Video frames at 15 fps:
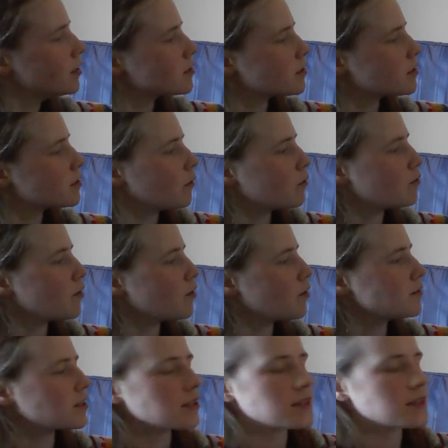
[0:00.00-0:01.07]
So
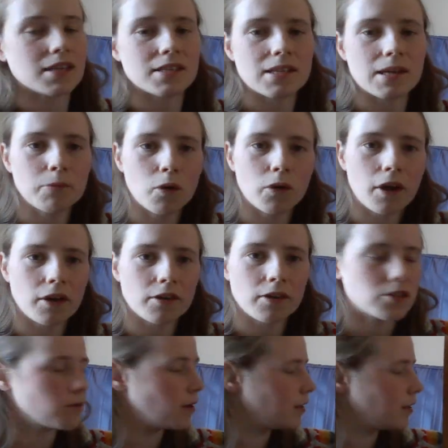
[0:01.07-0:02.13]
5 to the 6 I'm not going
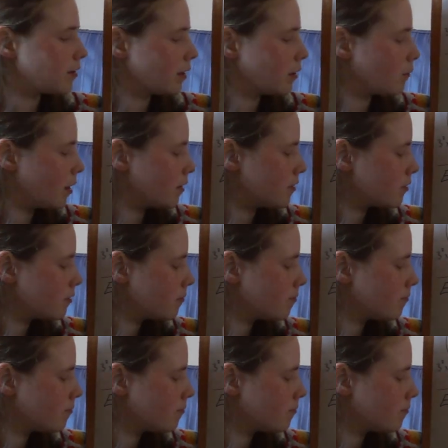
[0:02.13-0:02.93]
to do anything with